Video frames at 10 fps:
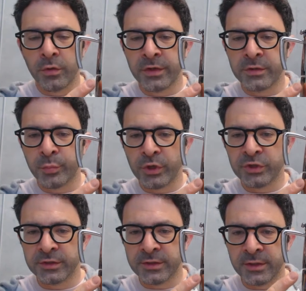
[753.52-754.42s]
This
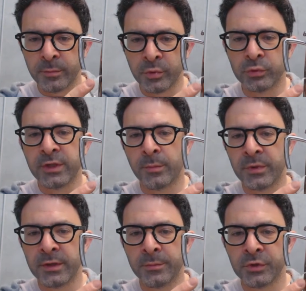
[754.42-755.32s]
pressure is going to build up
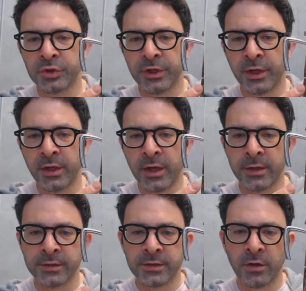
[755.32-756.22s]
in the machine, and
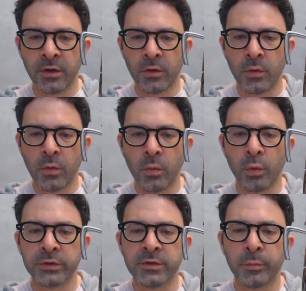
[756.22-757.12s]
it's going to
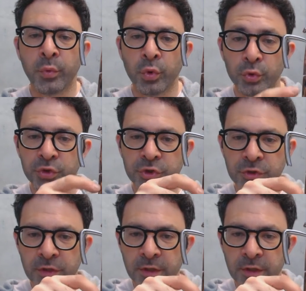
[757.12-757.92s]
want to push